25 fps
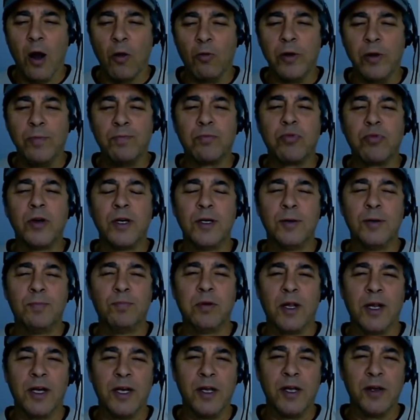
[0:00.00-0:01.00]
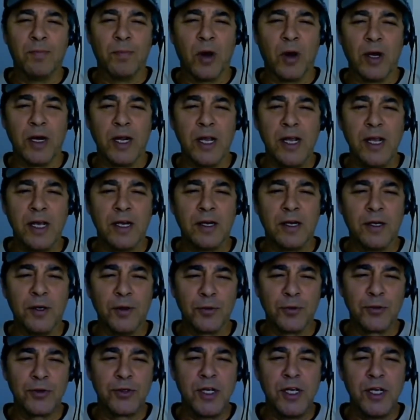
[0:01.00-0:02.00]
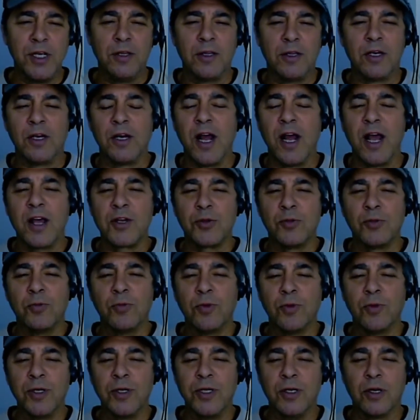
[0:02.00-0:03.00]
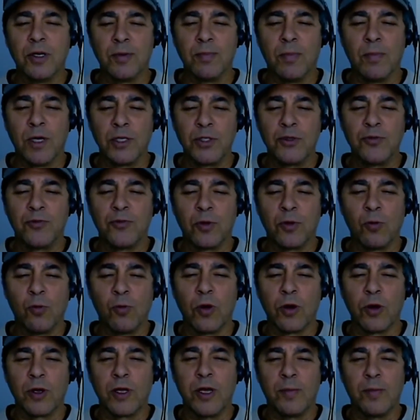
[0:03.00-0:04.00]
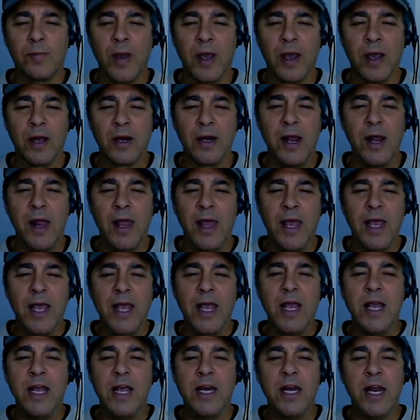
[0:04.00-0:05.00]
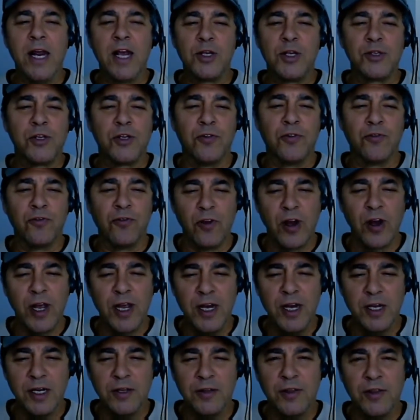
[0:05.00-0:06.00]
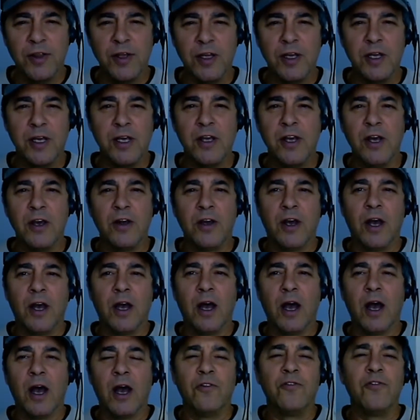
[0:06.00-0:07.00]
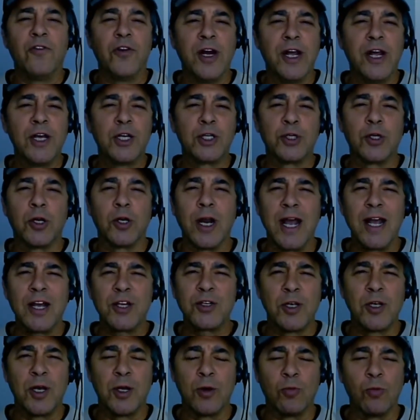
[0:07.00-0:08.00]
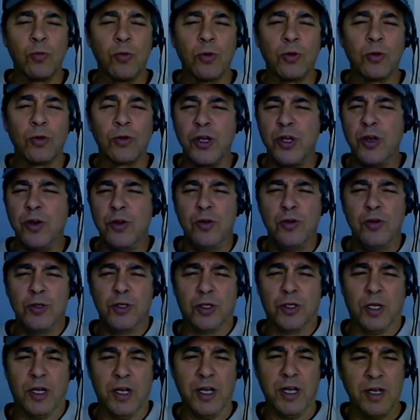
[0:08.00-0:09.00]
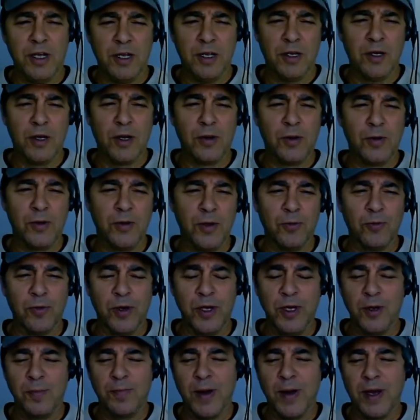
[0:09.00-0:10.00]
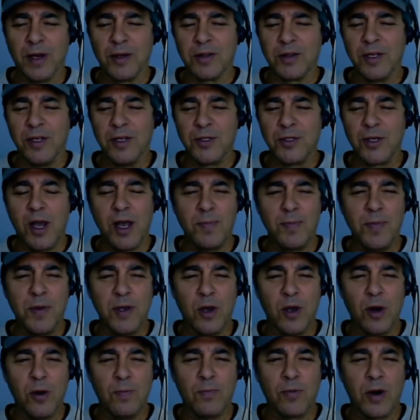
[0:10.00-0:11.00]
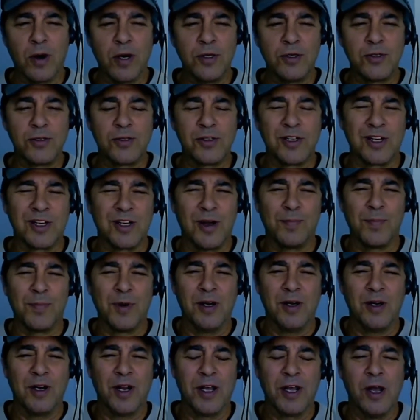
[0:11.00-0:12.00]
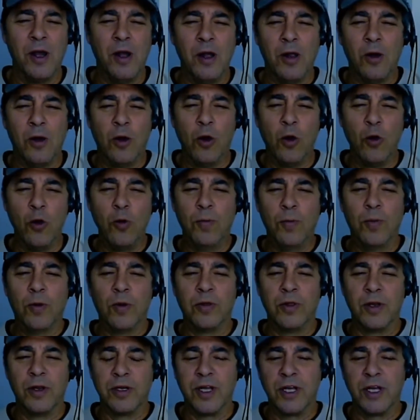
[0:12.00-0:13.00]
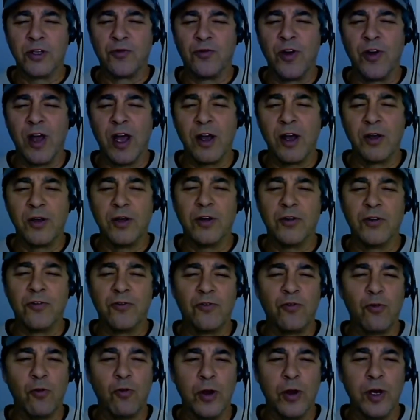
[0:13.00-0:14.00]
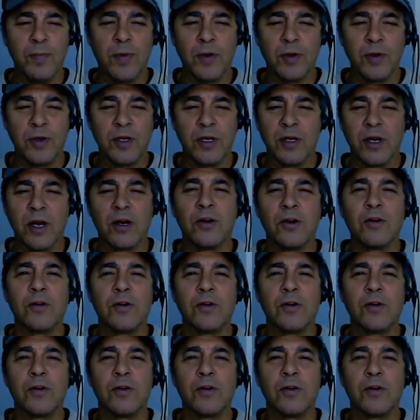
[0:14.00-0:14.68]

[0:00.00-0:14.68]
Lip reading: We printed plenty of money, and you'll see that it hasn't really done much for the working man. It has inflated the financial asset world hugely. You read about these IPO prices, a company like Uber that gets valued at $40 billion,